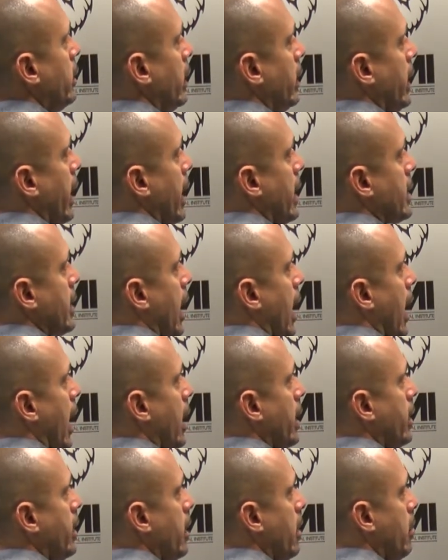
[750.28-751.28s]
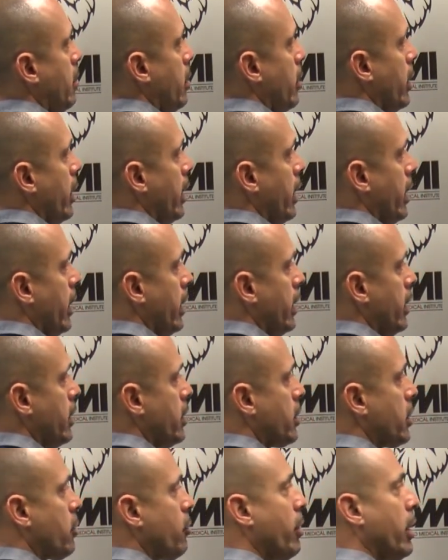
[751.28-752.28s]
the next odd number is
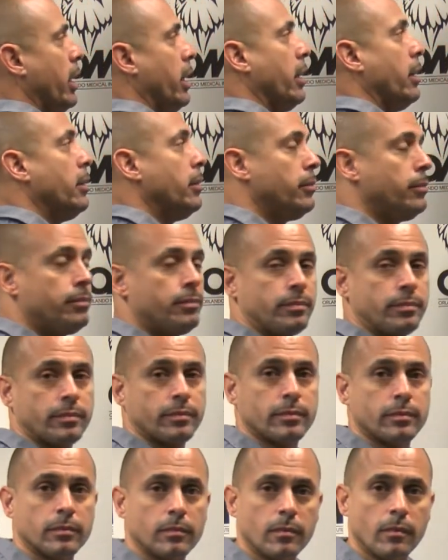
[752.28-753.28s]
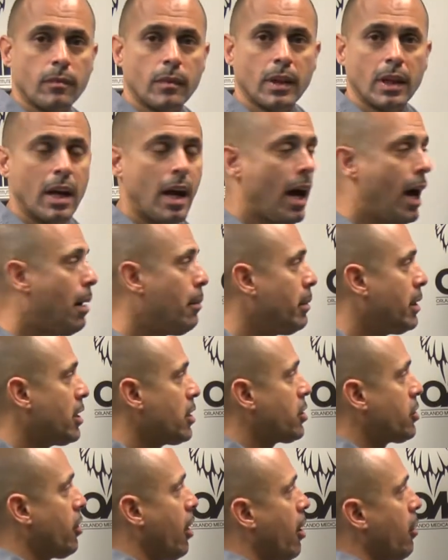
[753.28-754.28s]
3. I'm going to
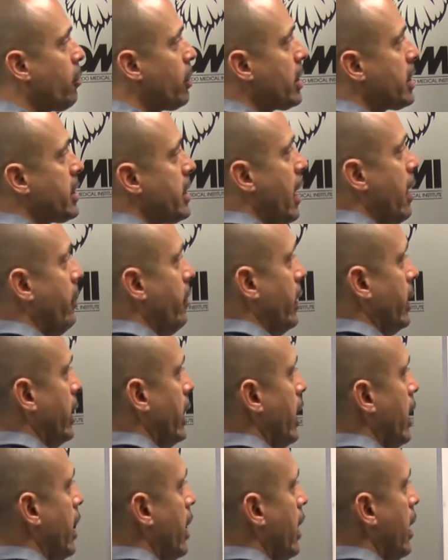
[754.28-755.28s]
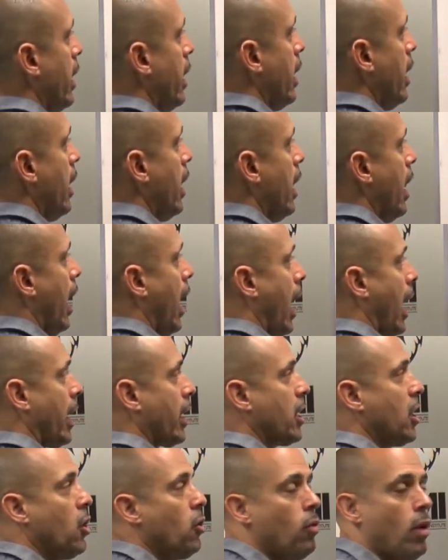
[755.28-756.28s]
start with 7. I
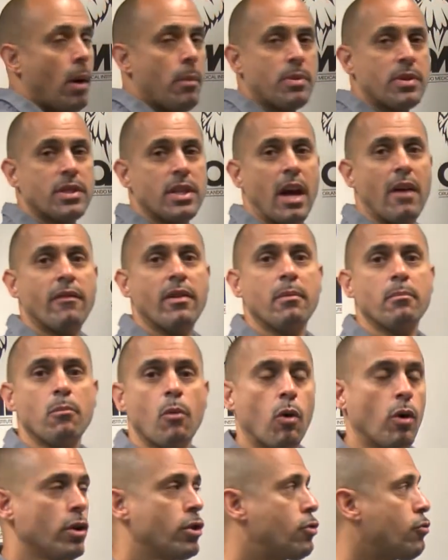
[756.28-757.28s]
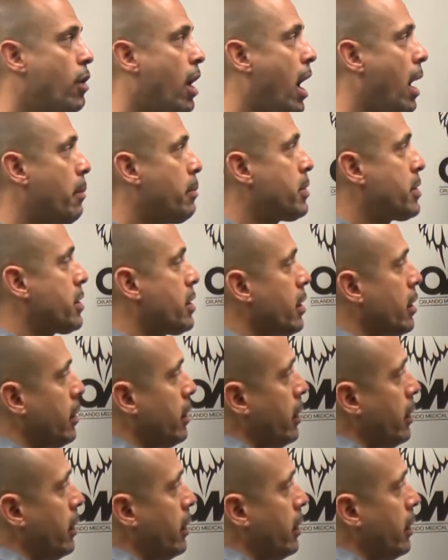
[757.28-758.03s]
go up 7 more drops.